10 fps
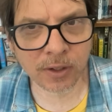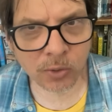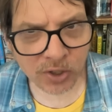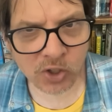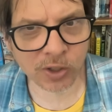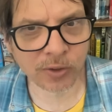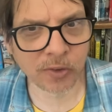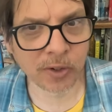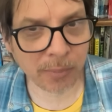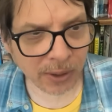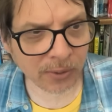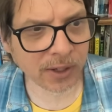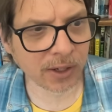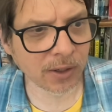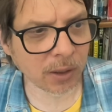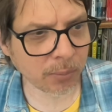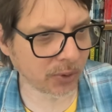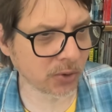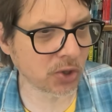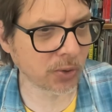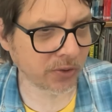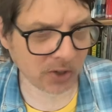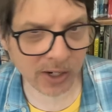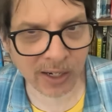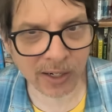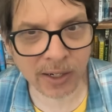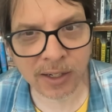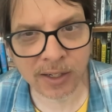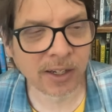Christians in America approach Christianity.